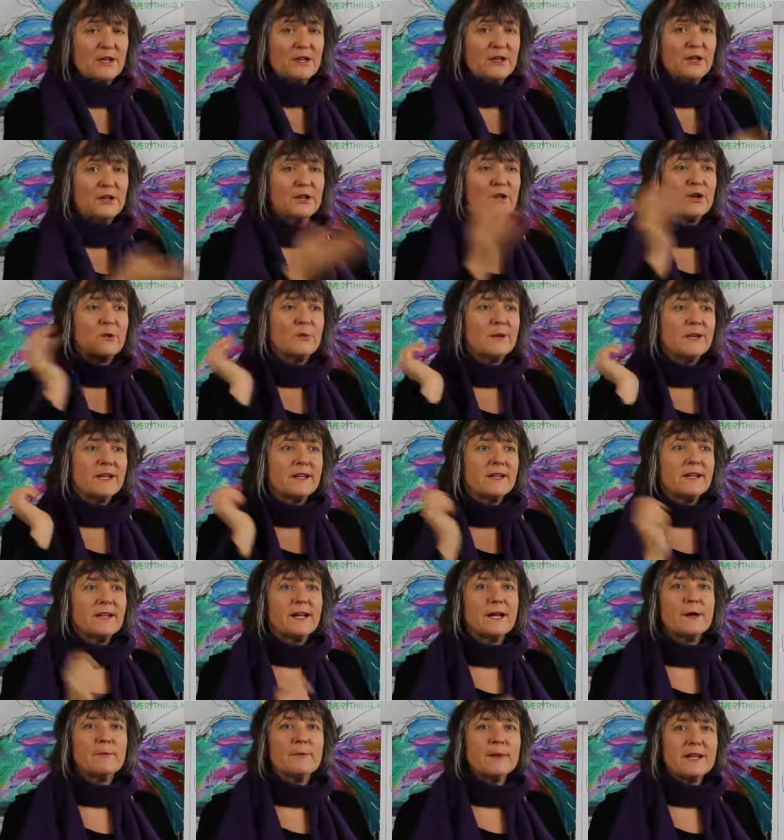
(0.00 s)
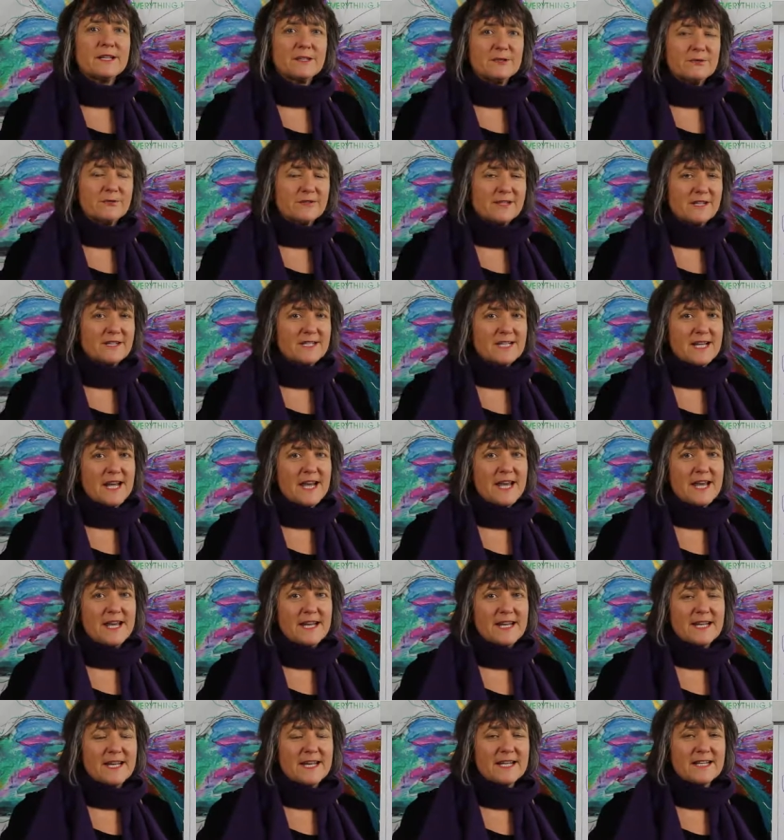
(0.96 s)
you know we can get better in a
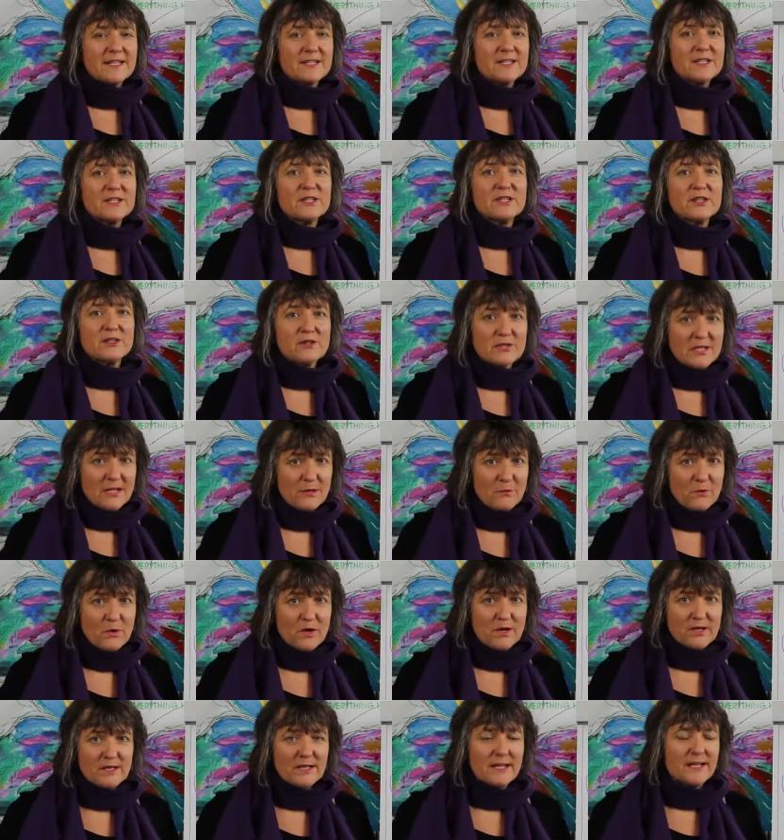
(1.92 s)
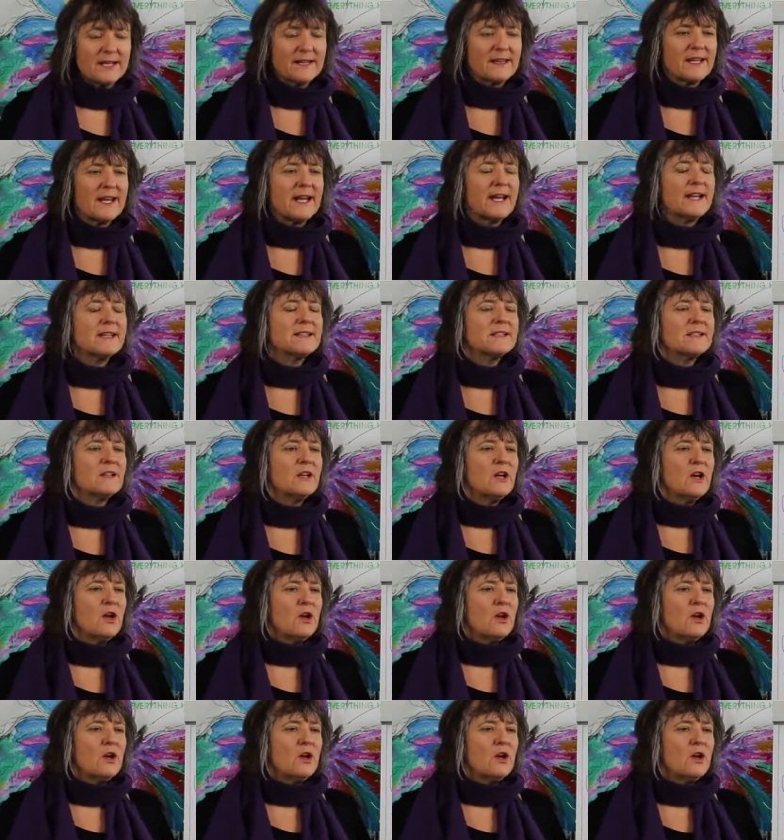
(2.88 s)
day and it doesn't usually work like that